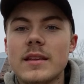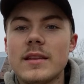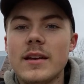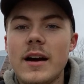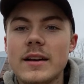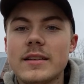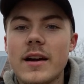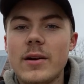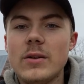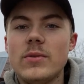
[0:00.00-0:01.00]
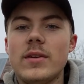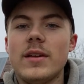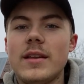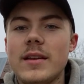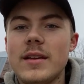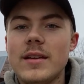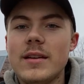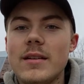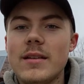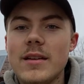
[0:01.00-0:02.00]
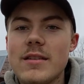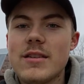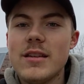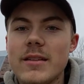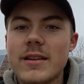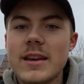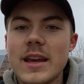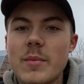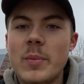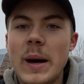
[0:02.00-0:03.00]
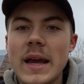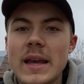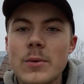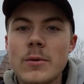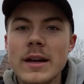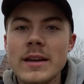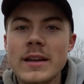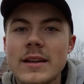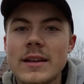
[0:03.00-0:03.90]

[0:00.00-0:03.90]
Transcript: Talked out of it. Is she looking at buying one?